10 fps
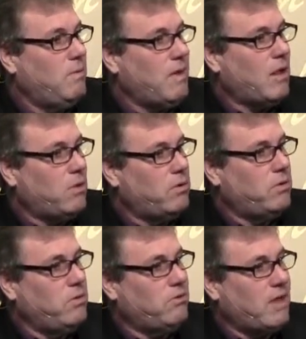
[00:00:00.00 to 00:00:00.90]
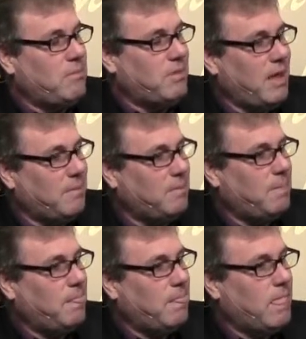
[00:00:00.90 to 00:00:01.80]
We've got to learn to do the same thing.
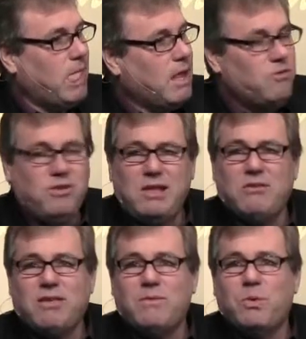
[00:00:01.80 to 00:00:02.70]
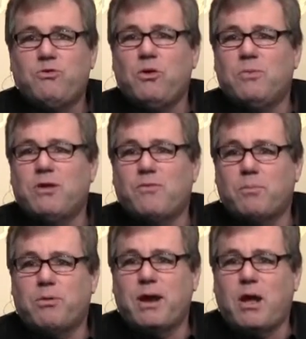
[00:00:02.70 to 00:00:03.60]
Jesus even withdrew himself
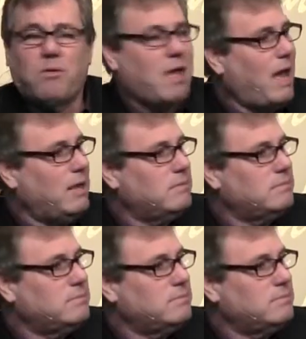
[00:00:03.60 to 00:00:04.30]
and prayed all night.